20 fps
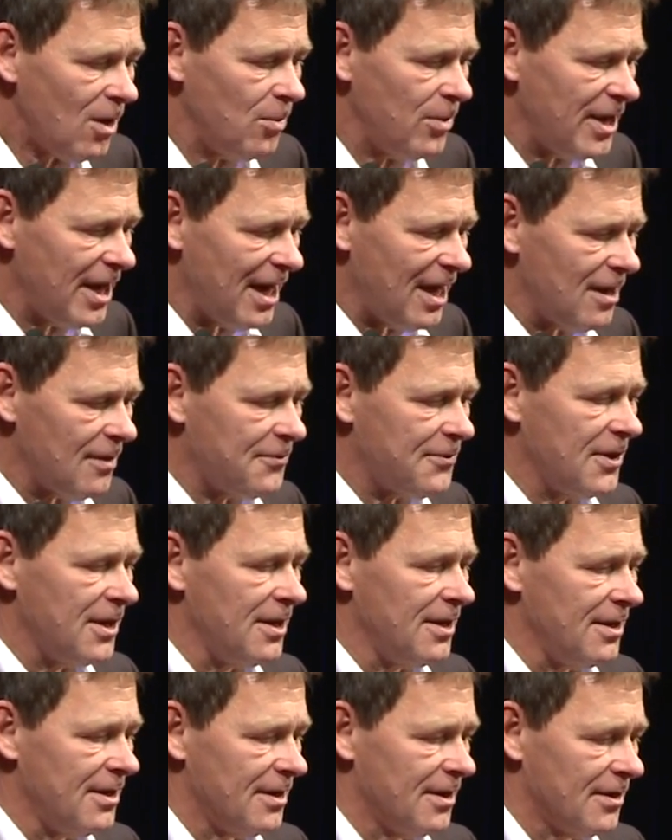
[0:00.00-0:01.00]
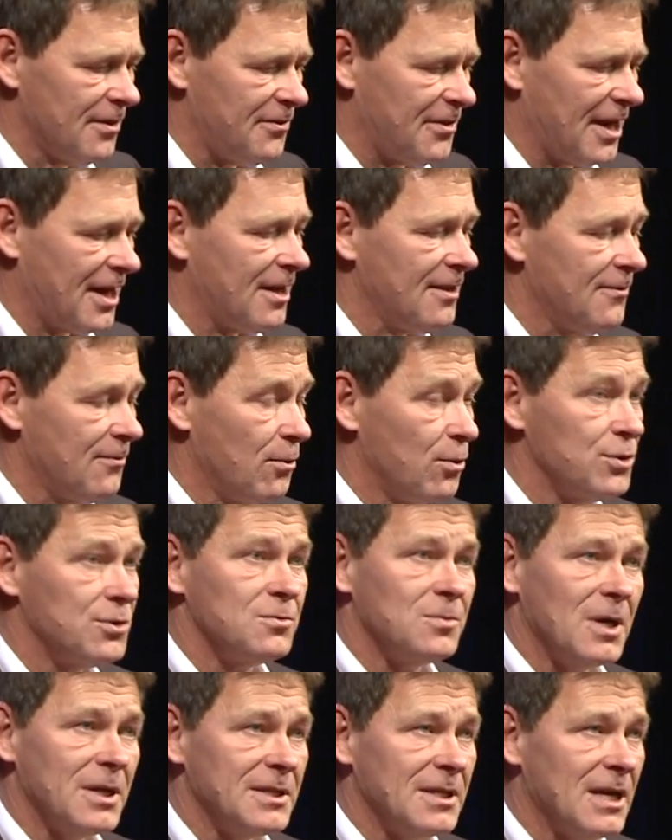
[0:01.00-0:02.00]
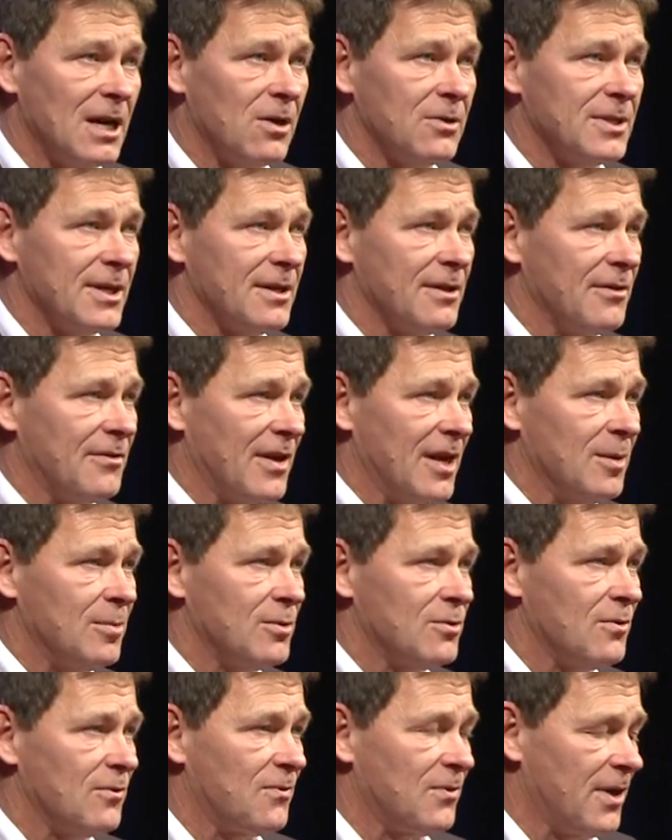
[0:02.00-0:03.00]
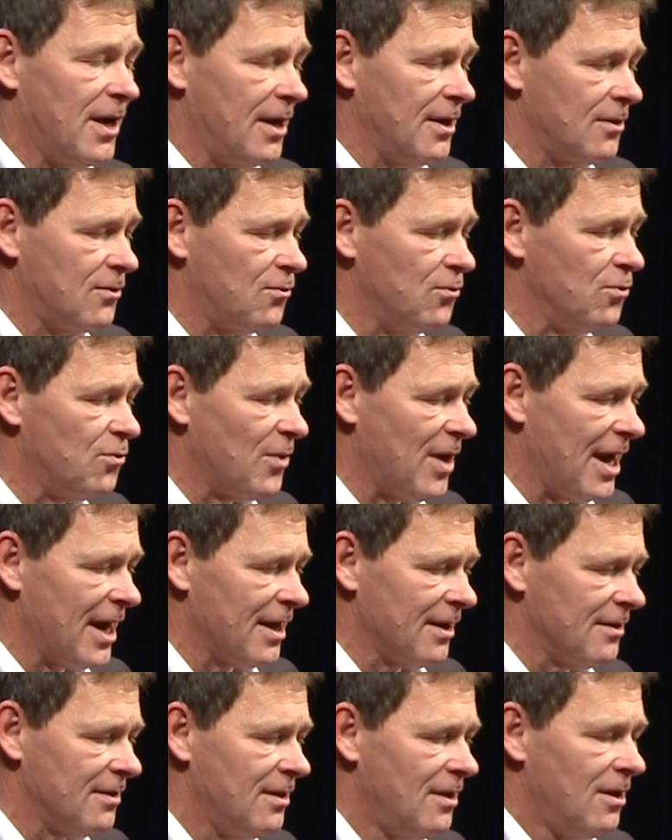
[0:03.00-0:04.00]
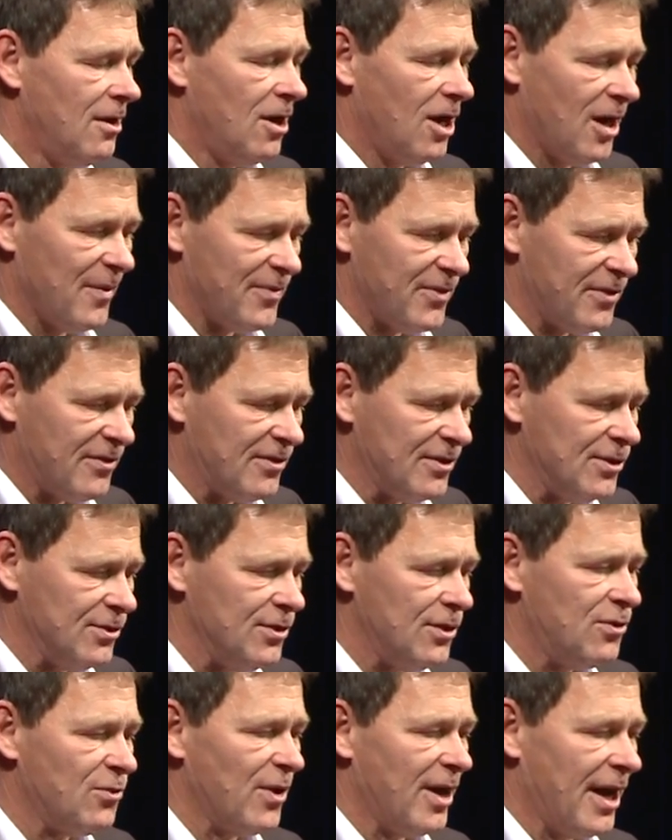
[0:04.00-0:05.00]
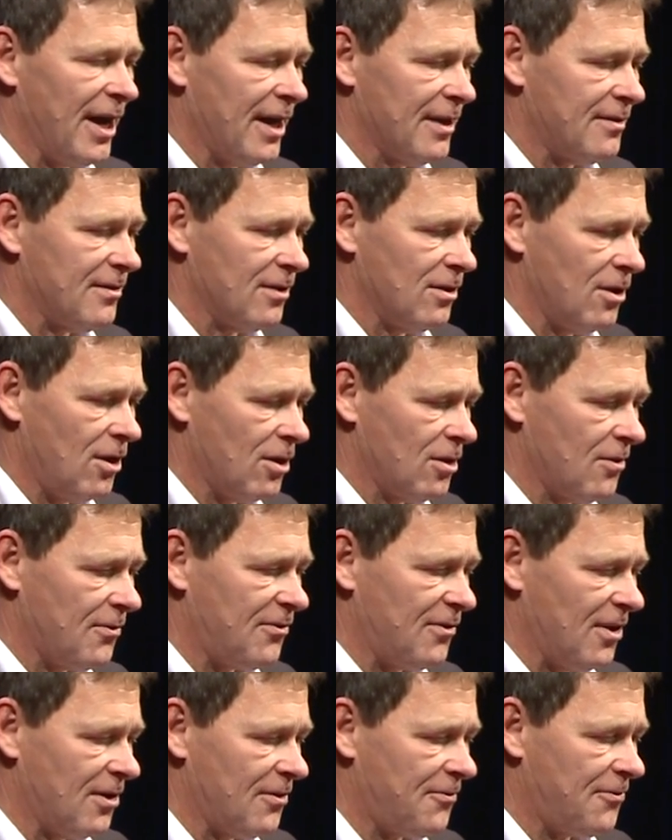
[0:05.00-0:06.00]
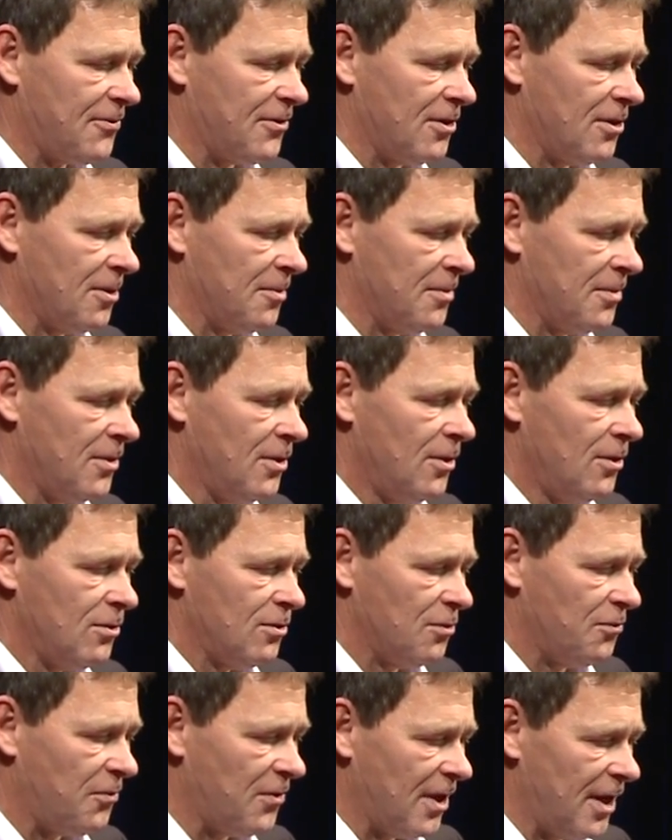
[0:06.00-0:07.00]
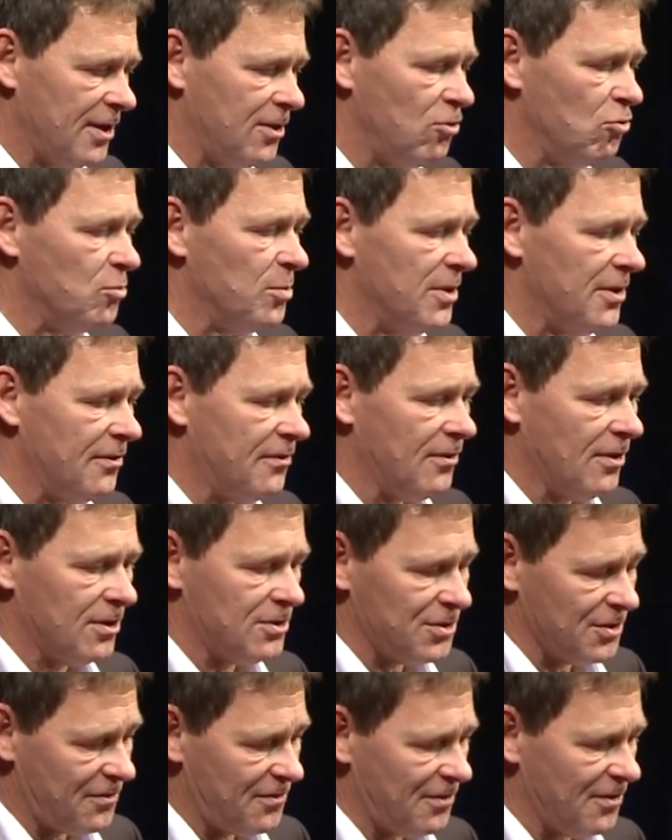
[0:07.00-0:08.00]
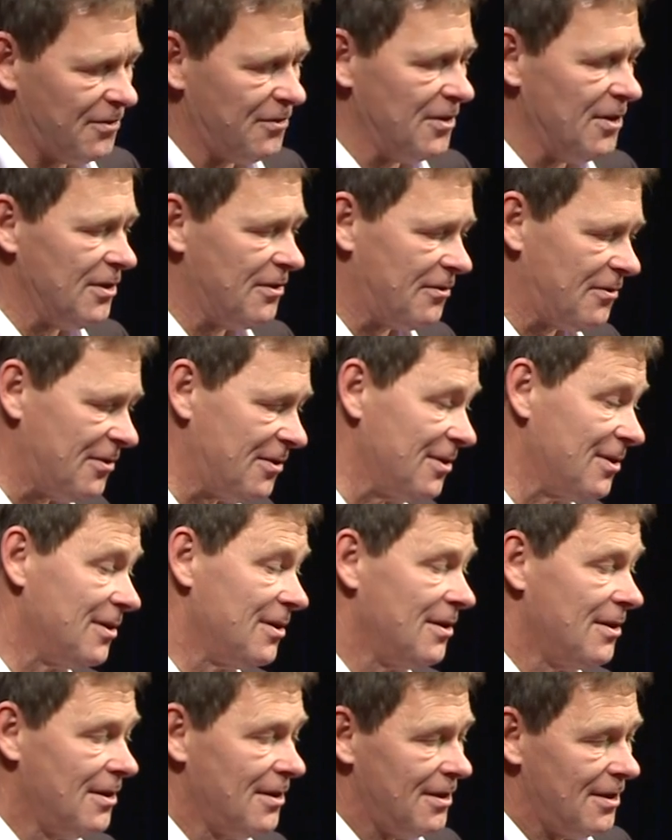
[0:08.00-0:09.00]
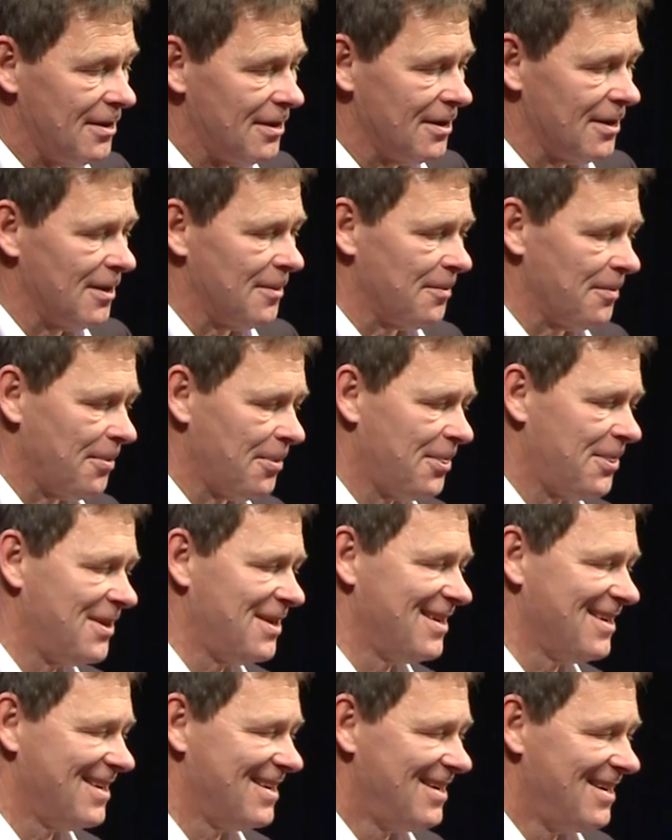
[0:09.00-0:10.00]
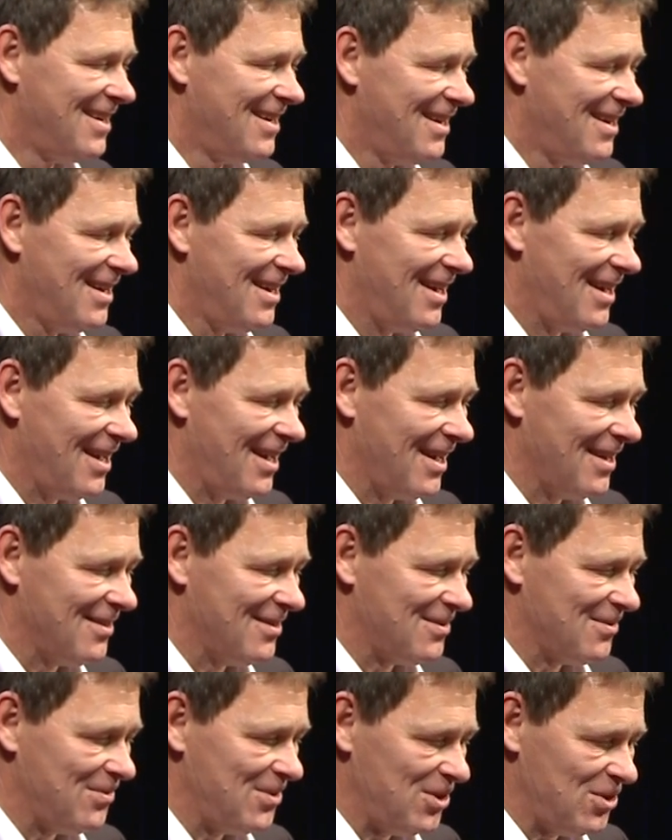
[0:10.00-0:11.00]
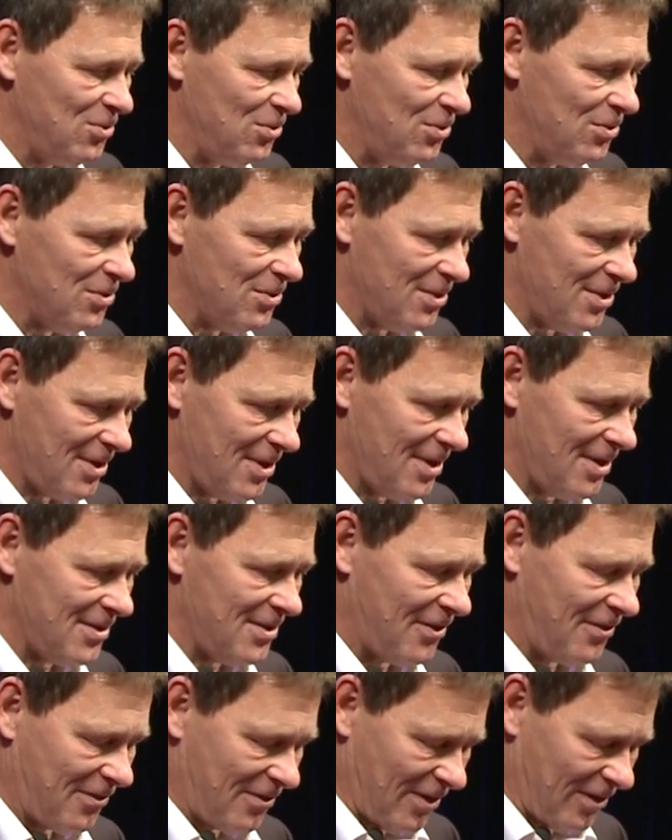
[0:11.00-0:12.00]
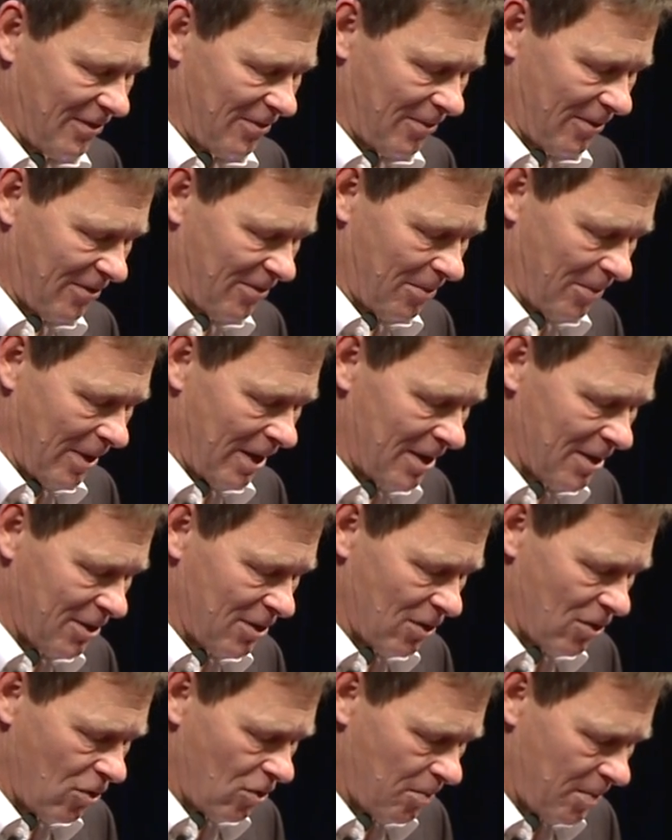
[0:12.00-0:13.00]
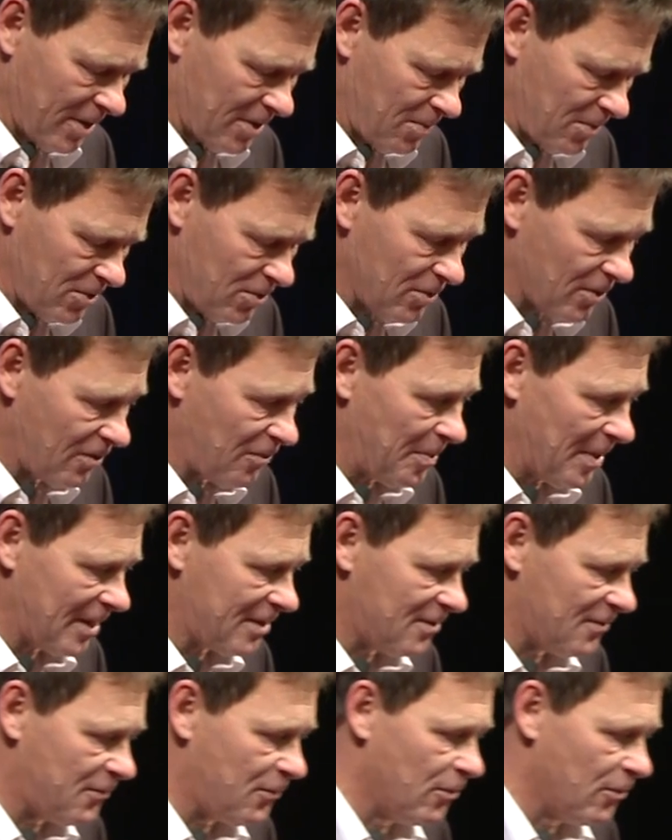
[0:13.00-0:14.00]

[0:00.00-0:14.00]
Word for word: we have a, a, second version right now that is able to fly Crew Dragon. Obviously, you need to add a lot of stuff um, to fly humans, not just the seats. Um, and we do, this, this was a while ago, but we do expect the